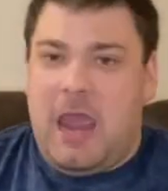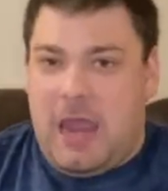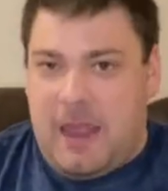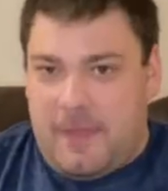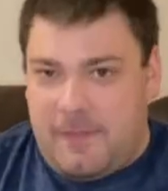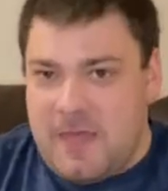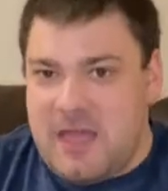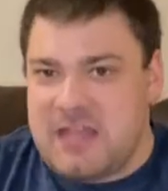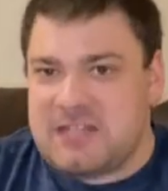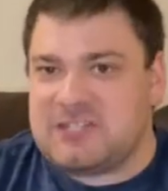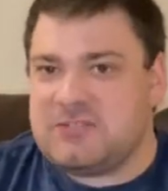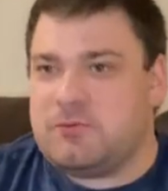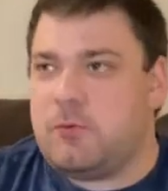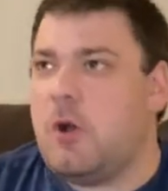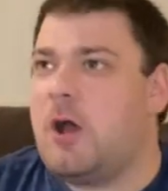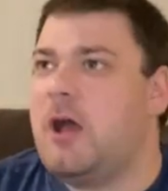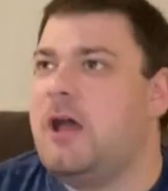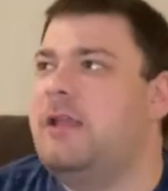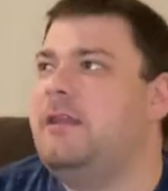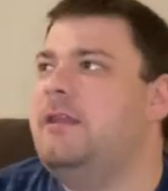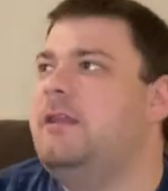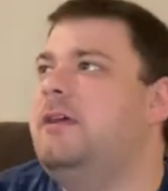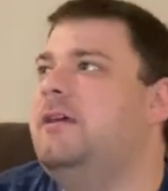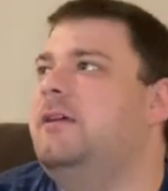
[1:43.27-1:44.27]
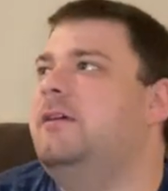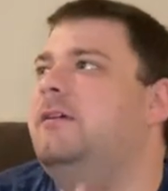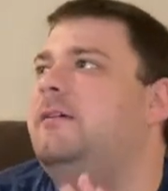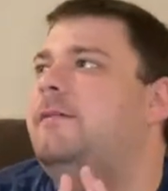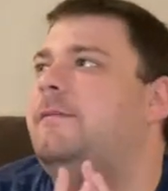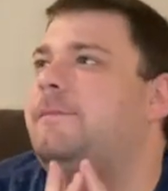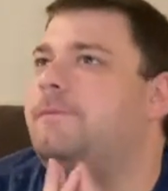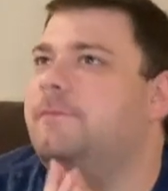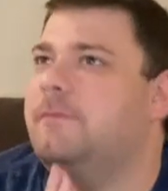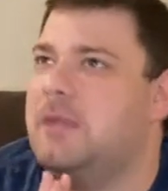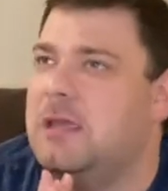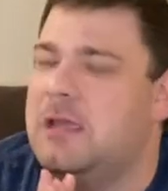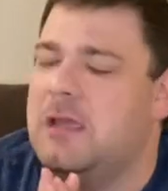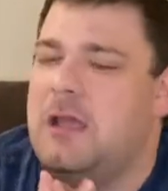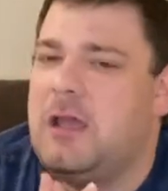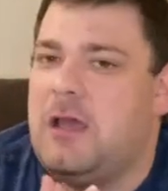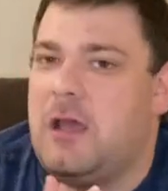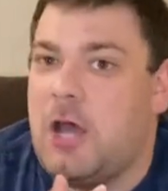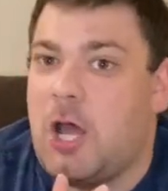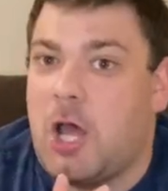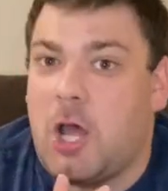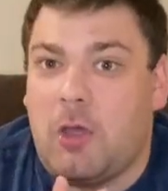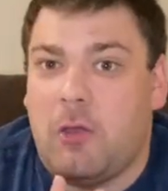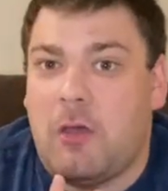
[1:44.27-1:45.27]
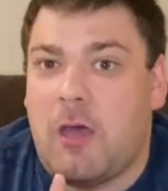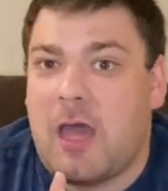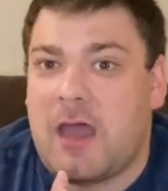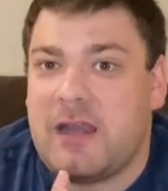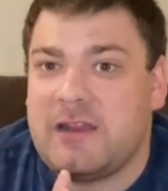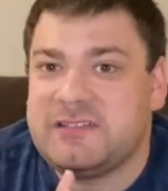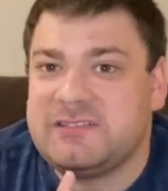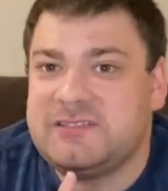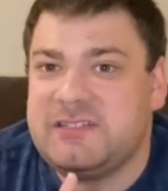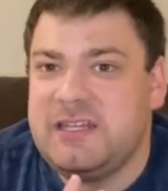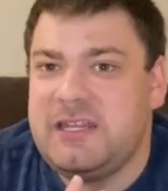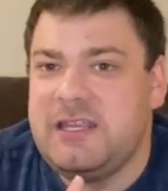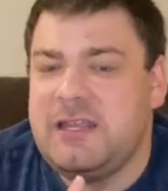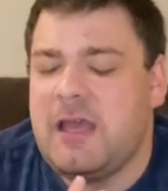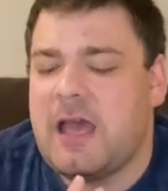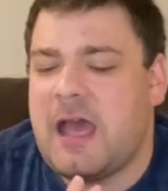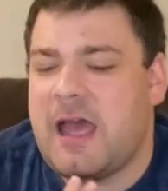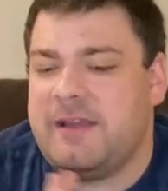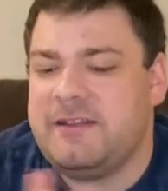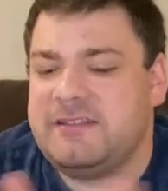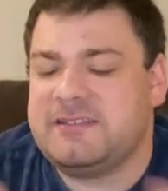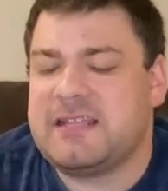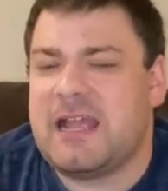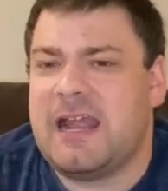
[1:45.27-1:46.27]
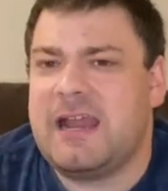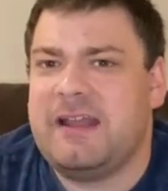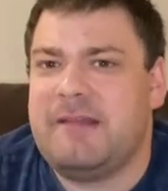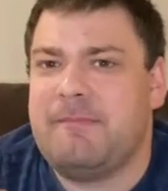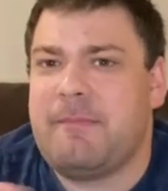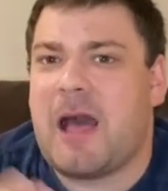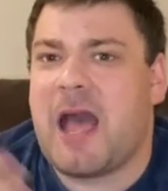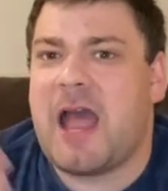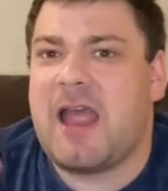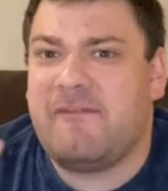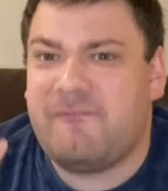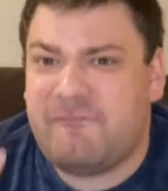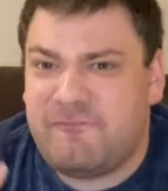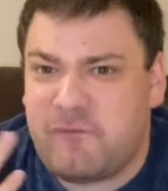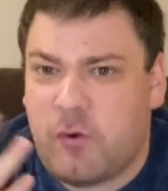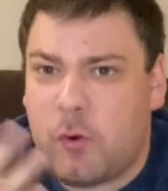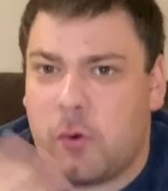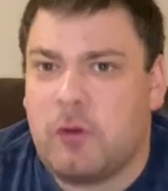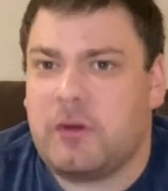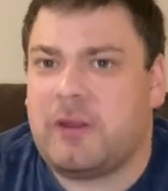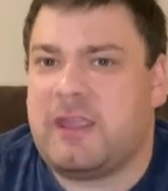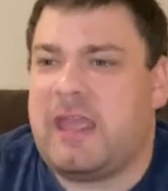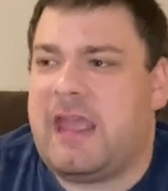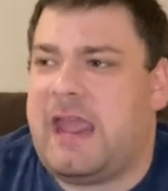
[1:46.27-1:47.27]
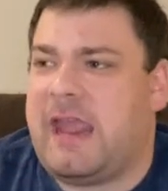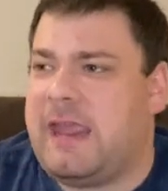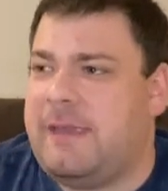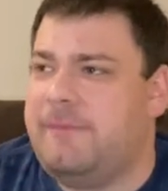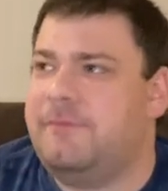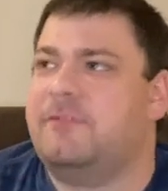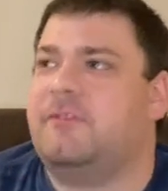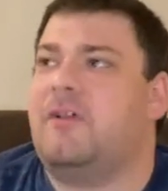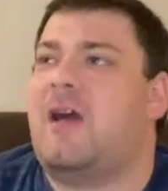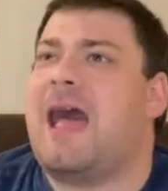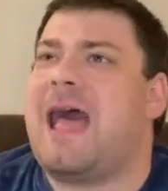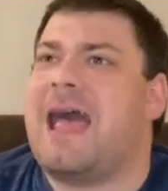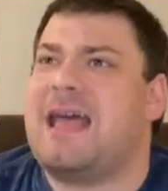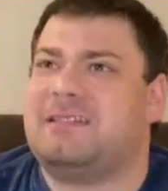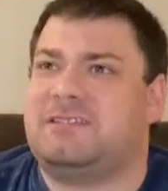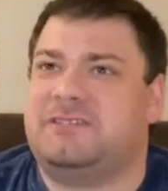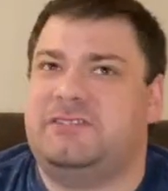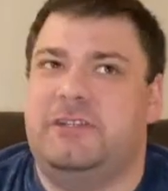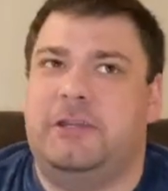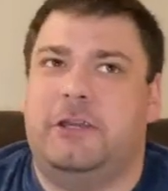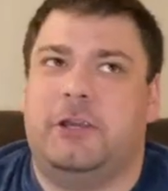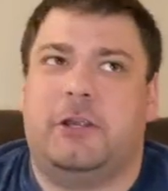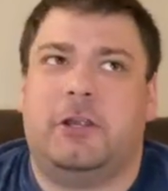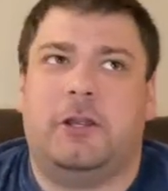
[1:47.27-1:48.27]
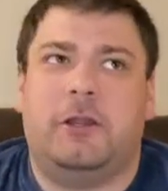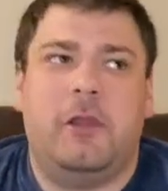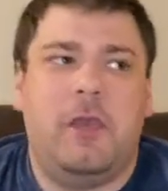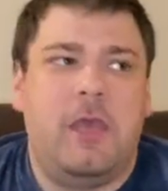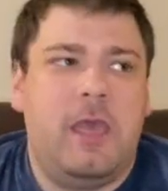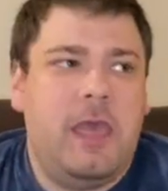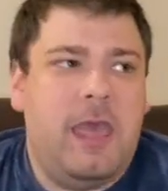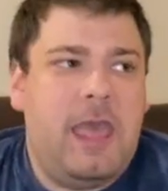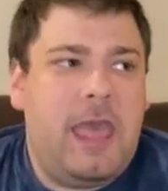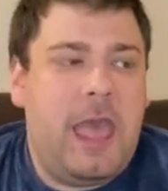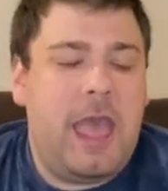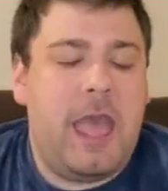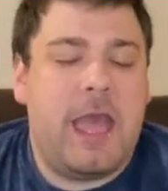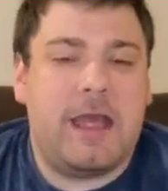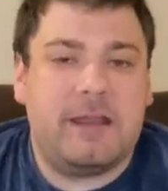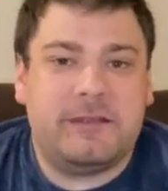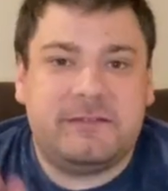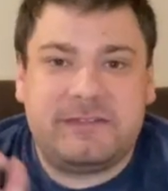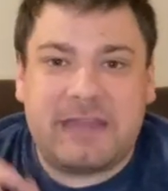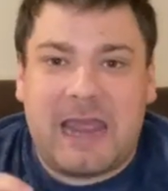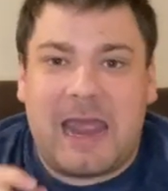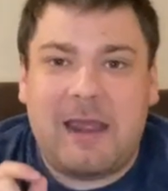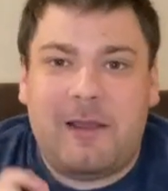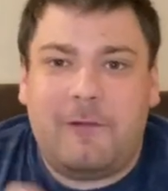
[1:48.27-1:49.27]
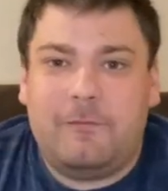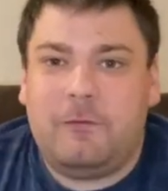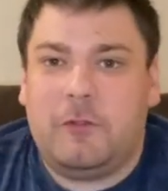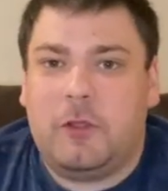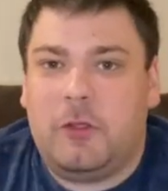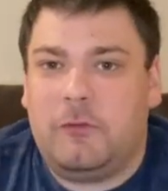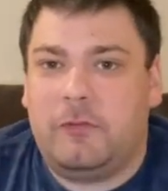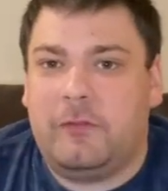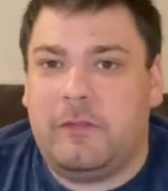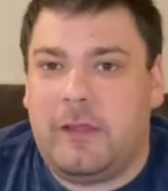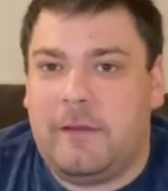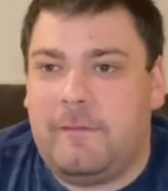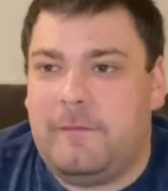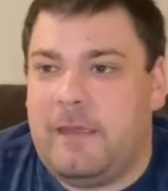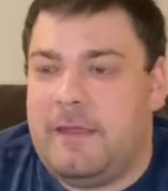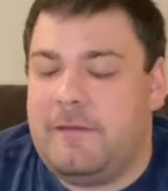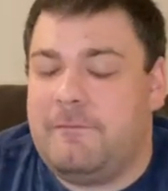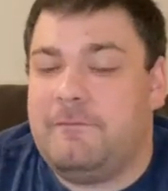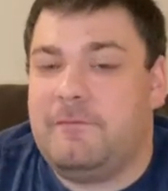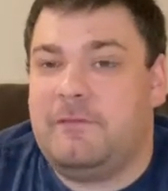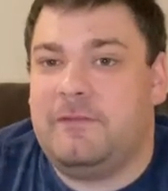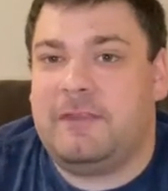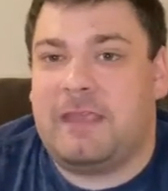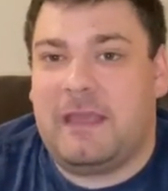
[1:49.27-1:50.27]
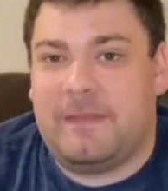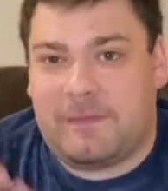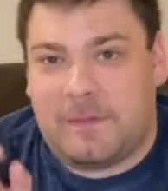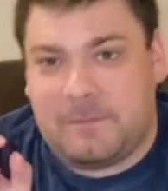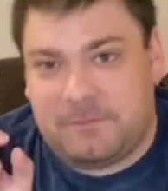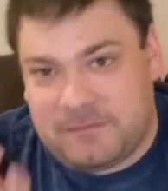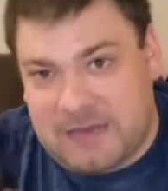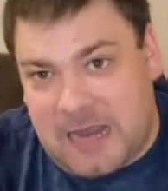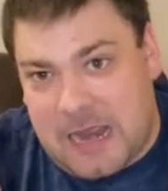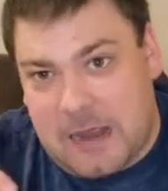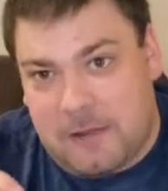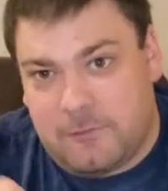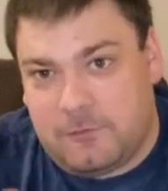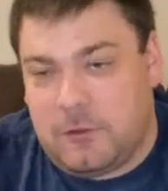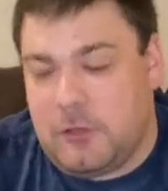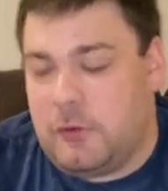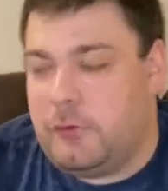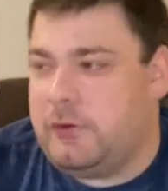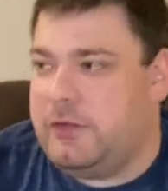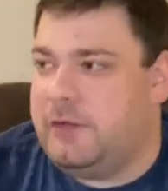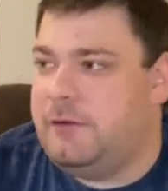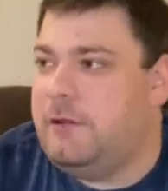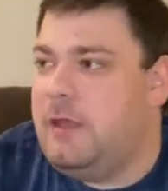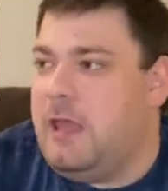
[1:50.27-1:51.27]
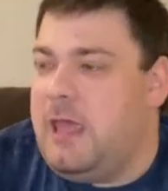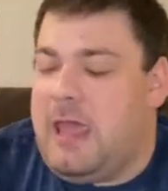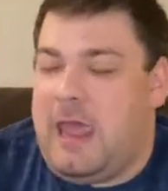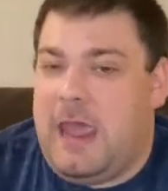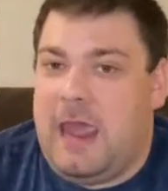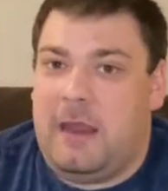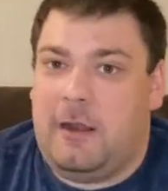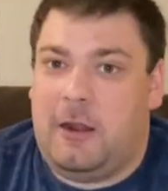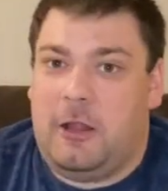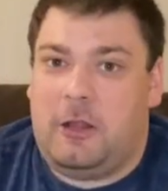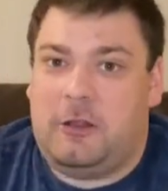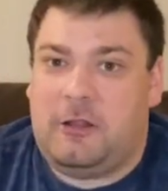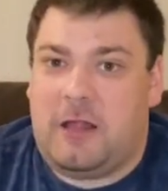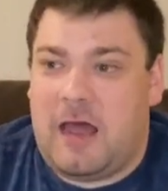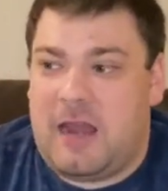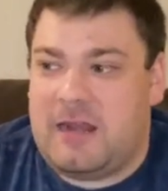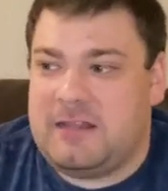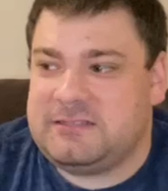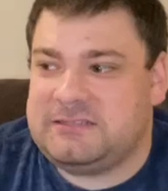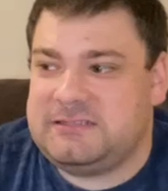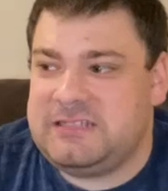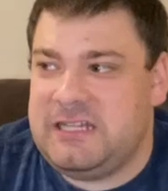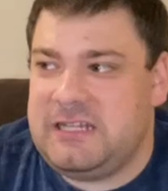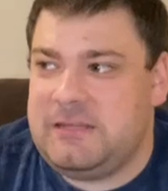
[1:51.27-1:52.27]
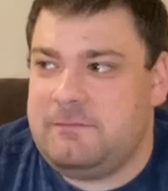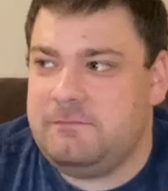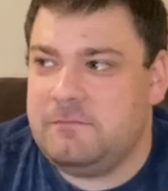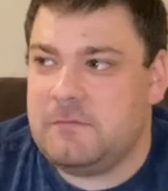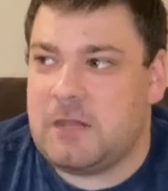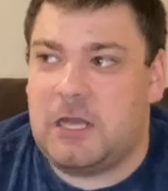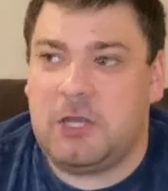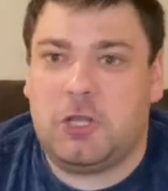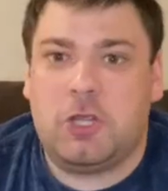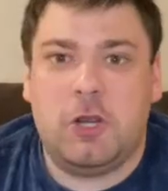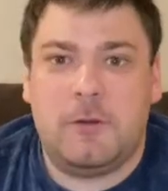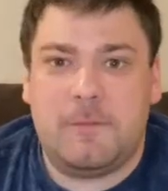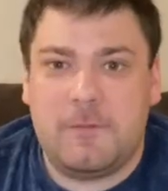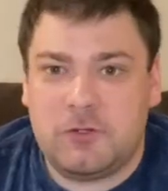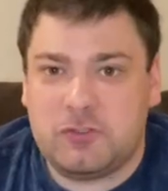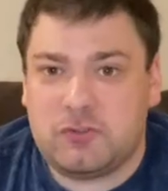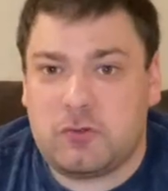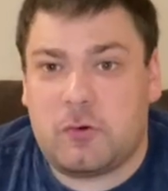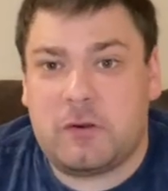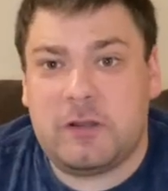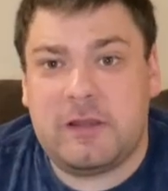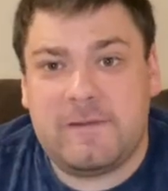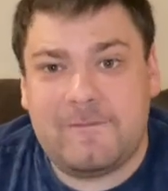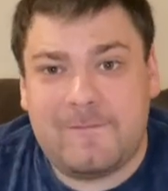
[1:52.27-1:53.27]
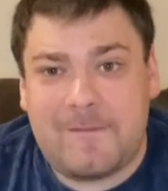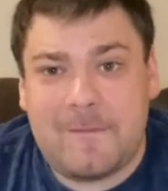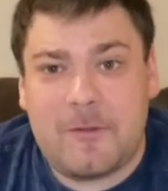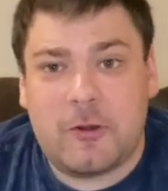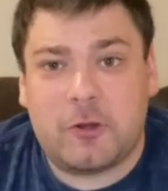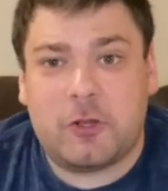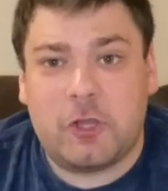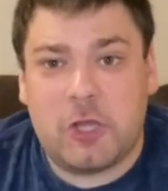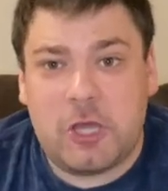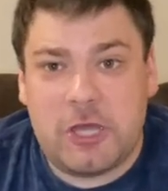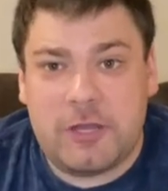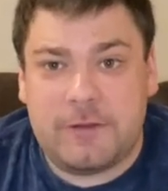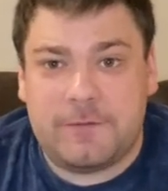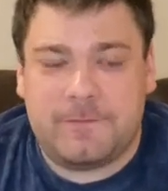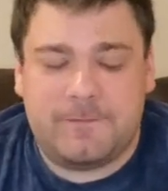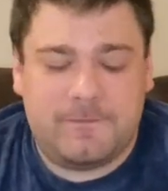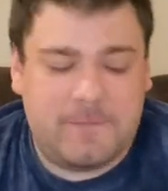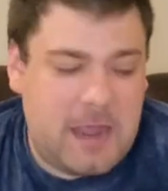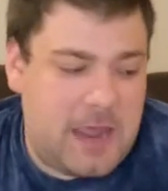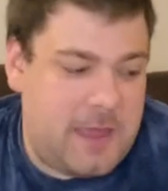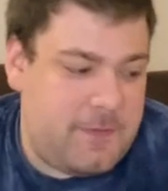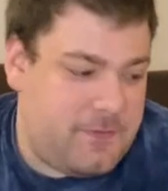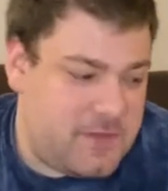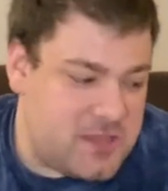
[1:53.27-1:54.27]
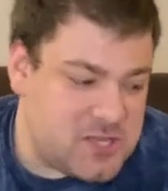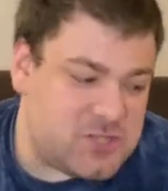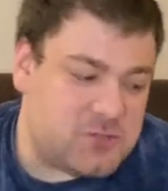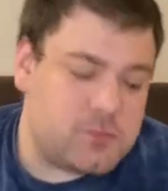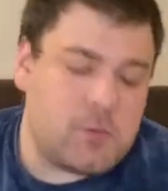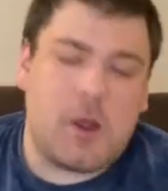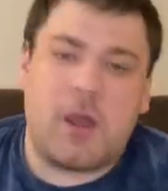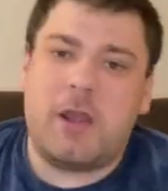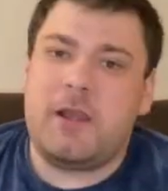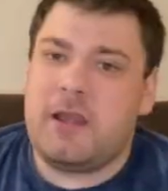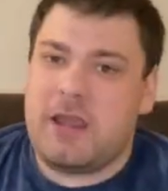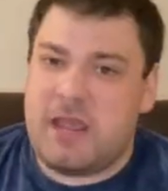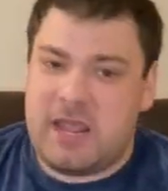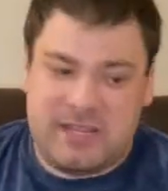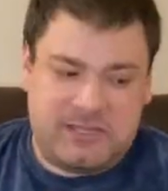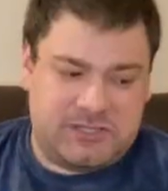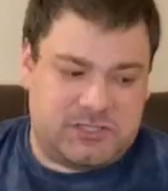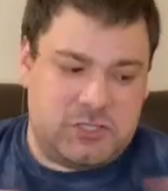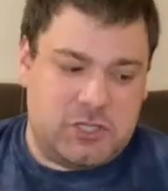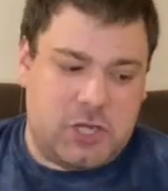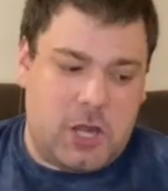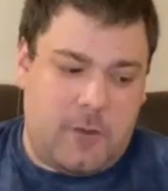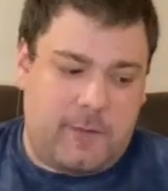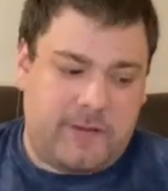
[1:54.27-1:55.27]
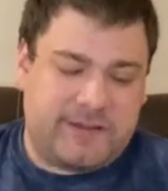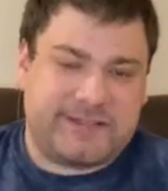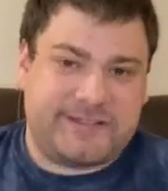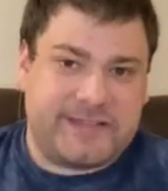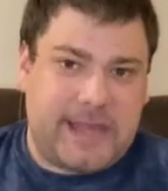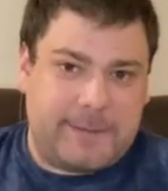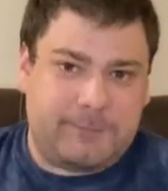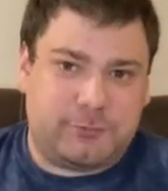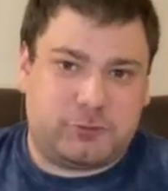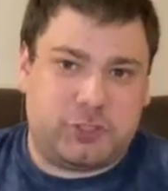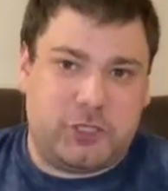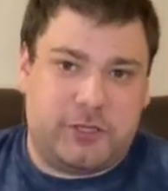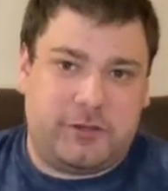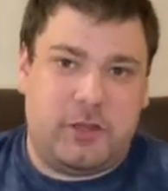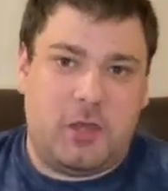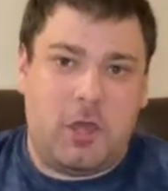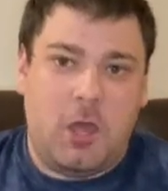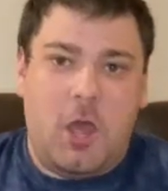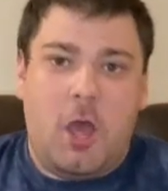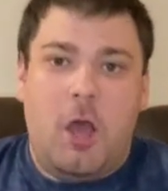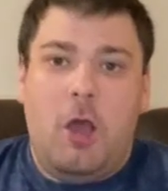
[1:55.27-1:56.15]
And this one, all honesty, I decided to buy 4 games last year and download them and get them downloaded. And all honesty, a good majority of them are good. And this one is no exception.